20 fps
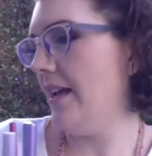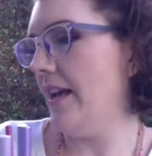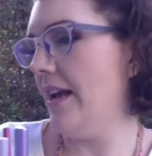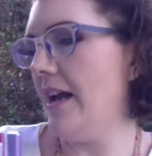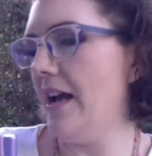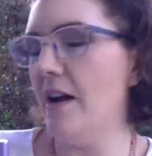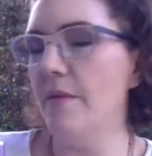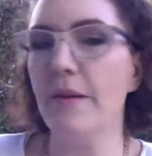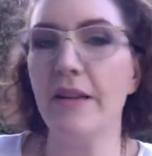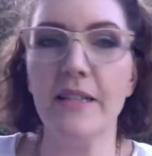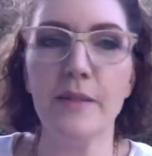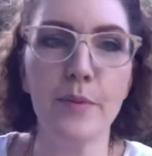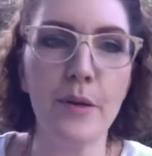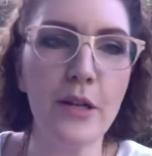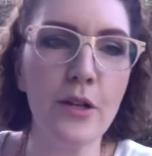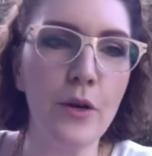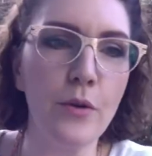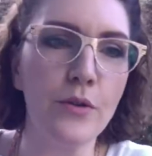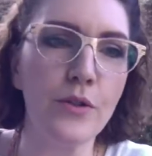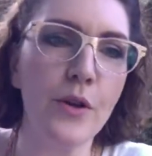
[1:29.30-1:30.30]
and it's
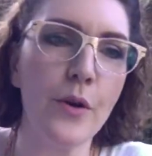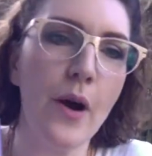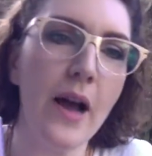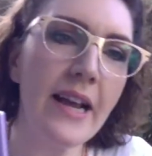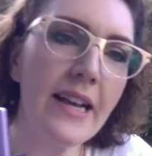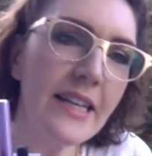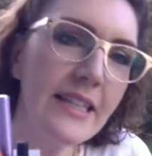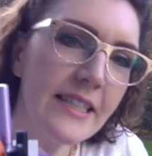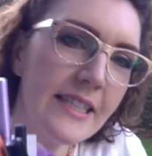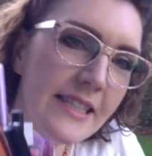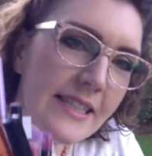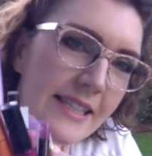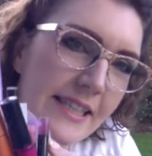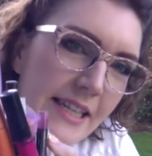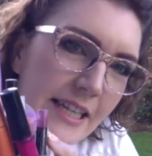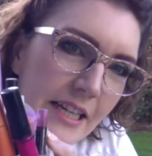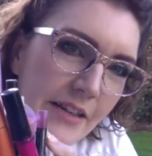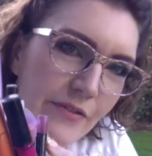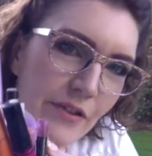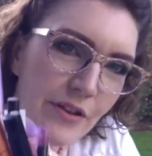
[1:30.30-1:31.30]
pretty cool. So I can just
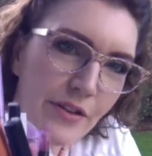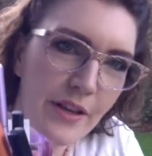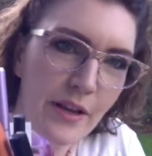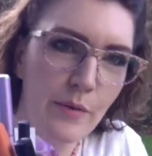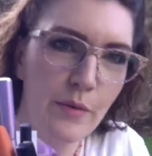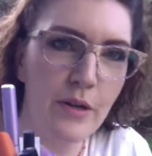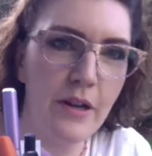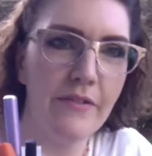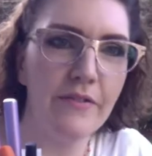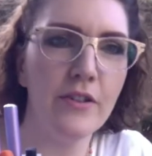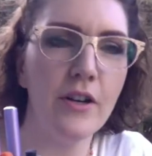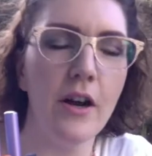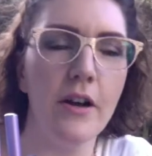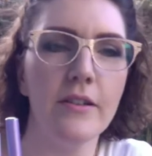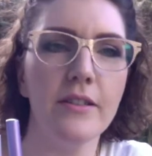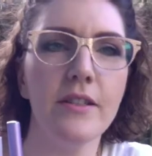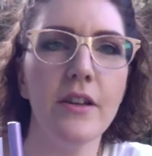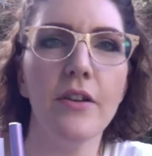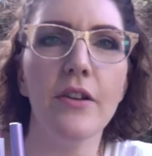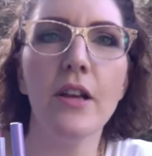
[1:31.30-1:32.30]
see everything what I've
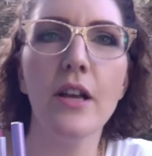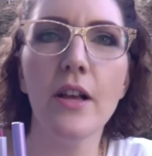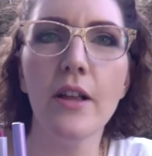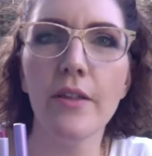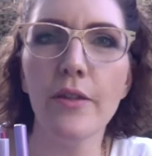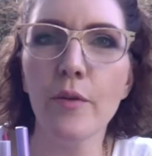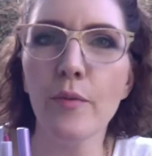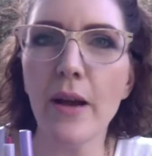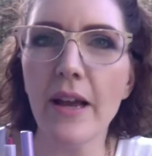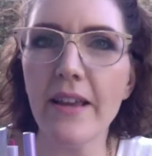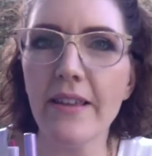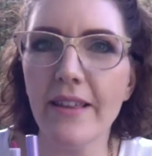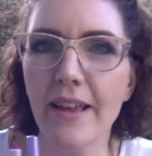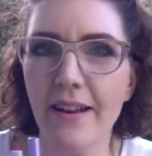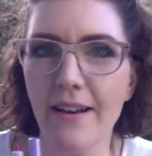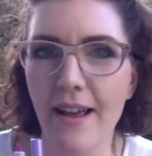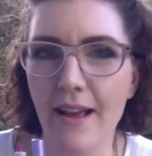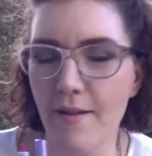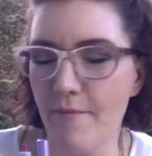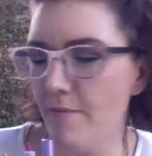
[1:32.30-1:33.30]
got. So the way
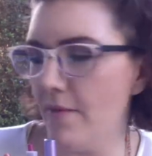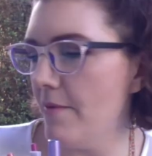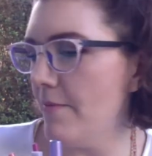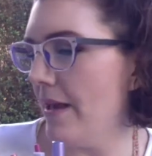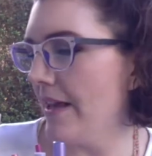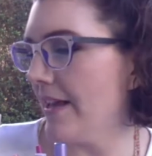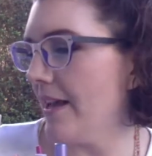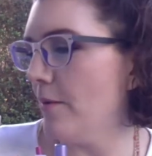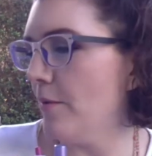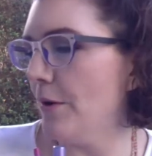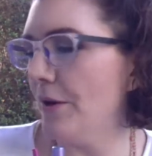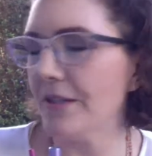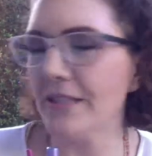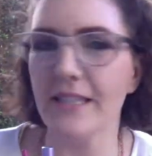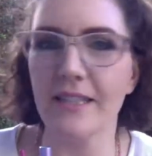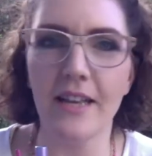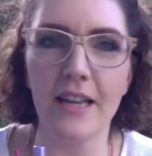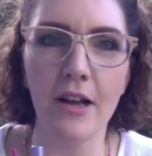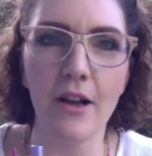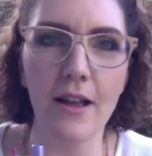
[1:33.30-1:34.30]
that my makeup works
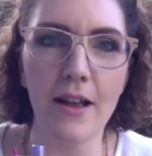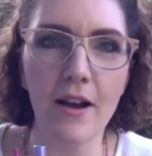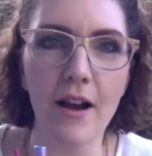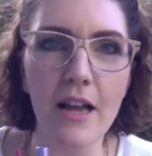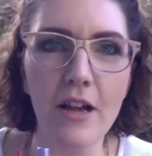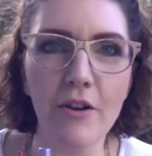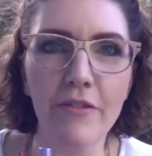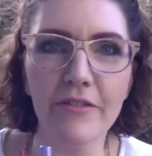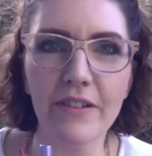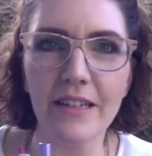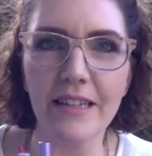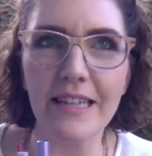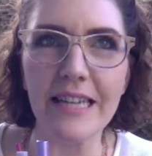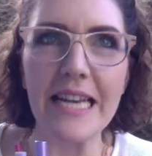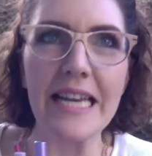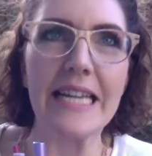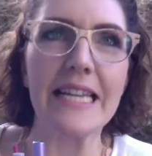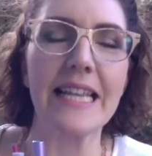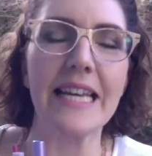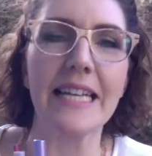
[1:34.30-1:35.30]
is I often
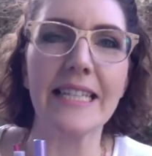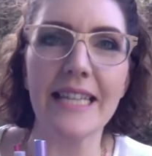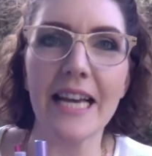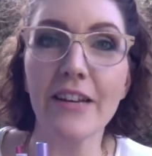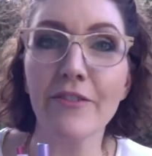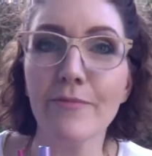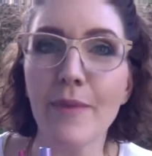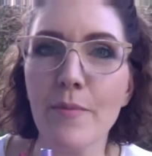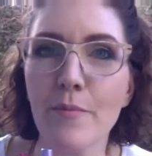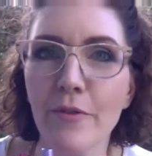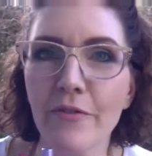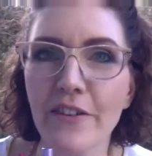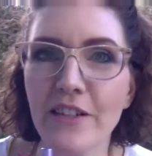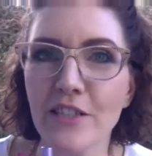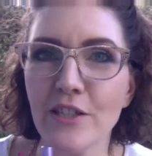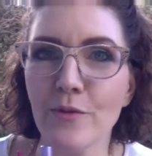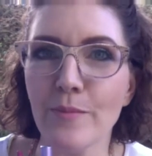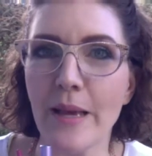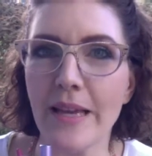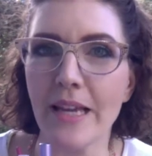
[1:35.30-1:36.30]
get things out of my
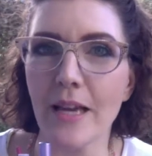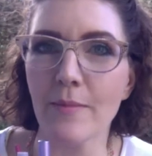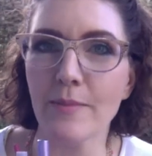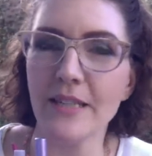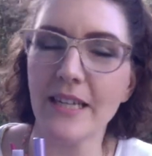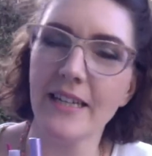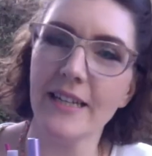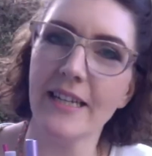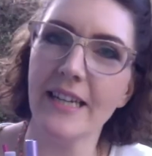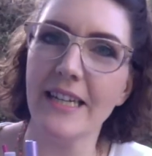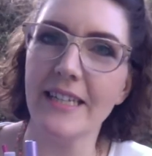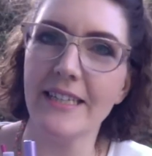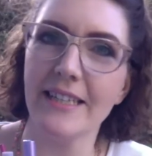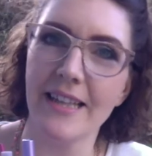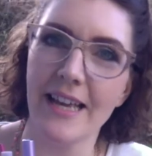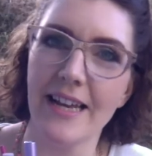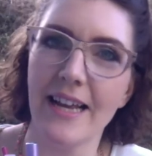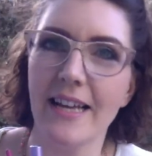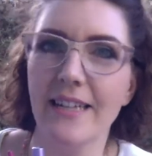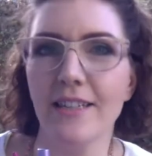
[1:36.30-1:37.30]
professional makeup kit
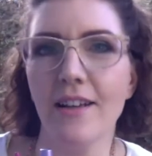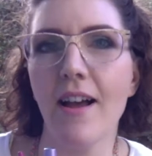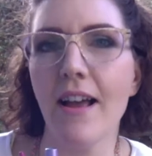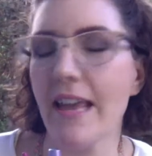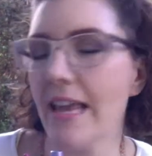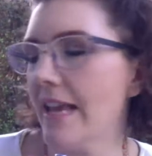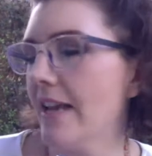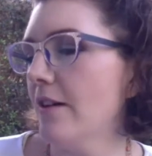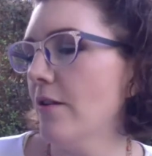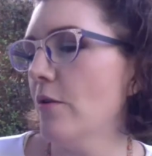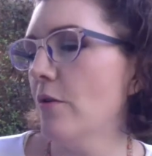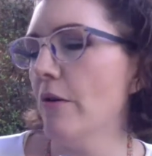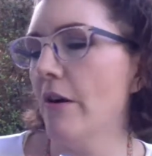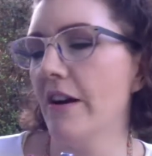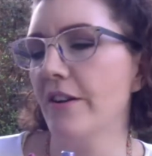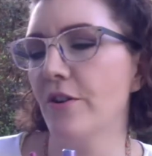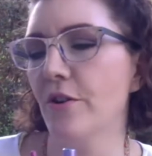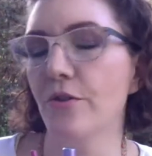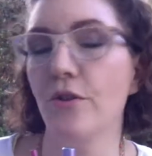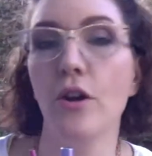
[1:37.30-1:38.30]
that are dying or
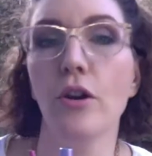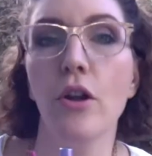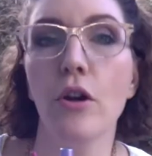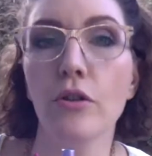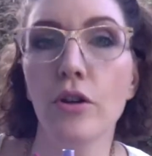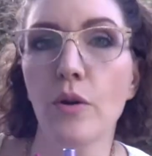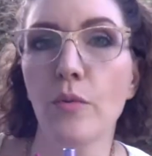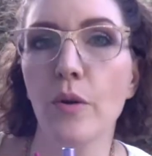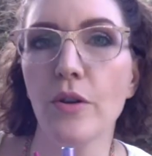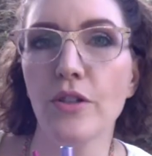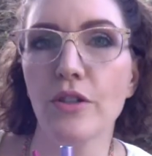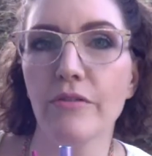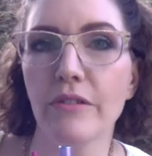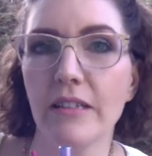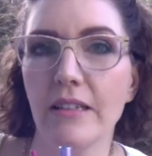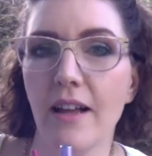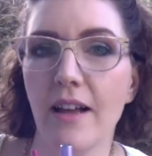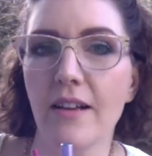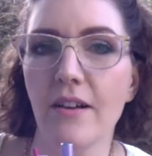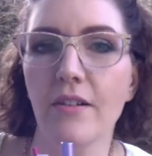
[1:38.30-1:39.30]
I no longer want to
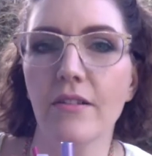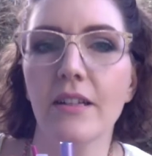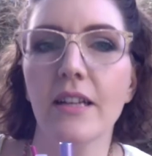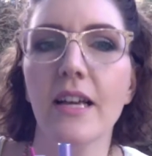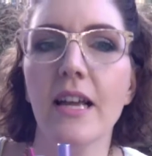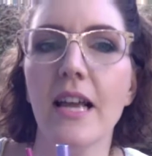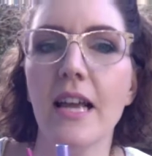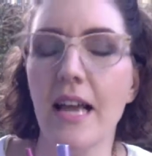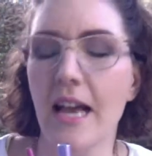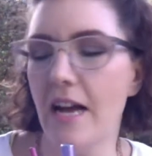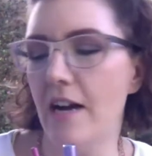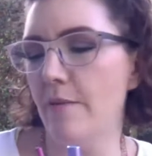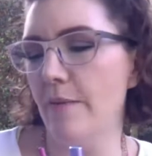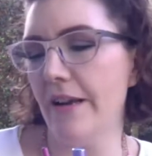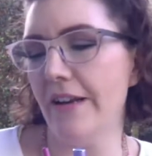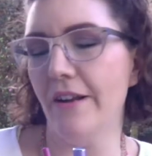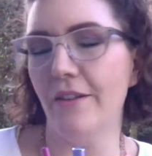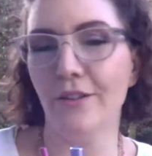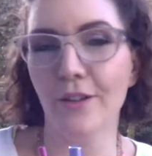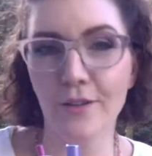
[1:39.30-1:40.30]
rely on,
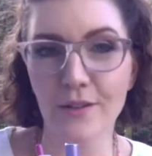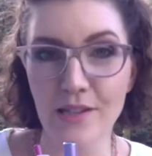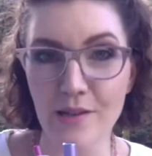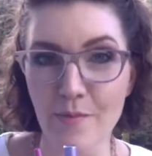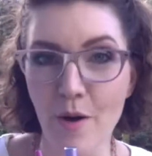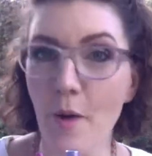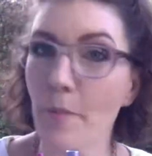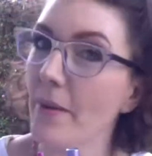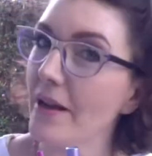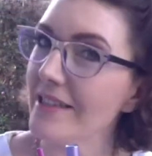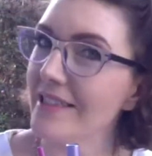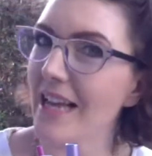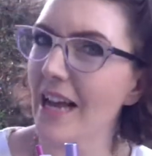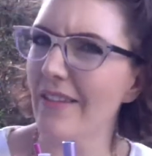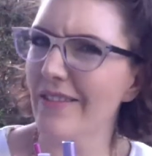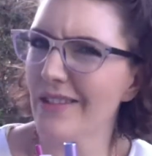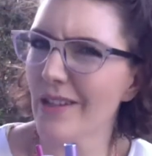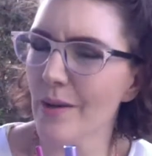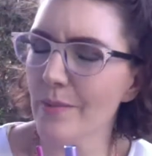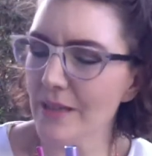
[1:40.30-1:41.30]
and I'll use them on
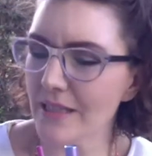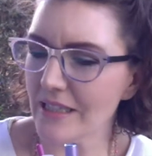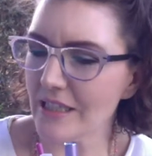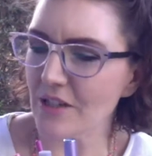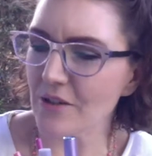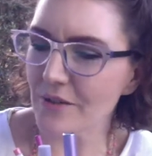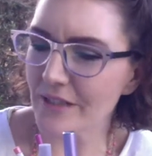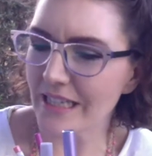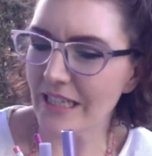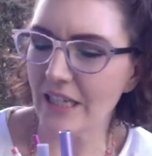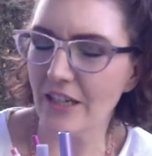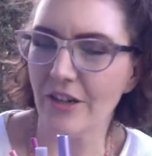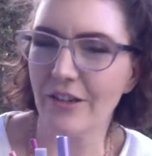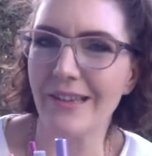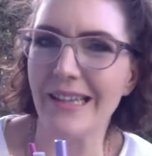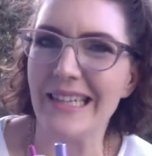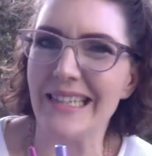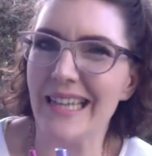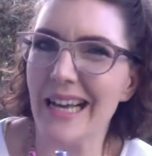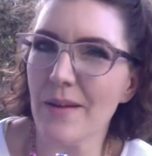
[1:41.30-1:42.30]
myself. So I'm just using a lot
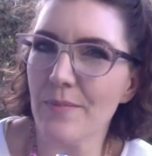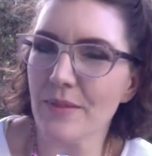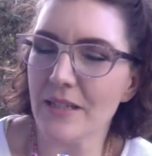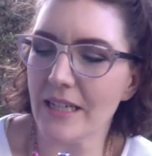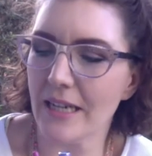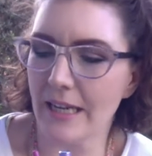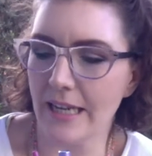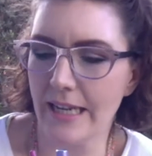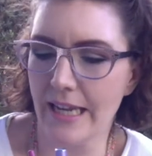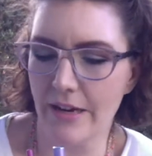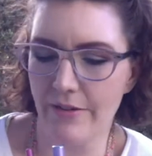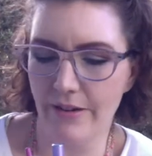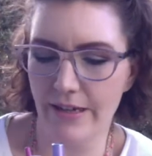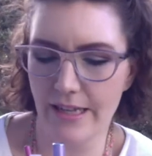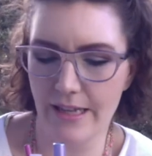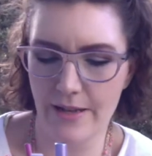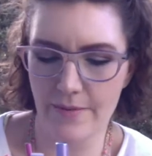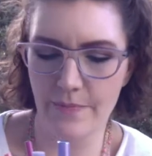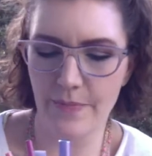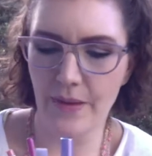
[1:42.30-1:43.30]
of these up to kind of get rid
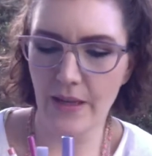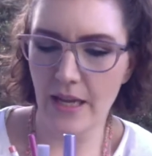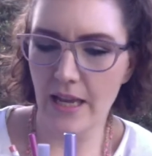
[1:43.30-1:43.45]
of them,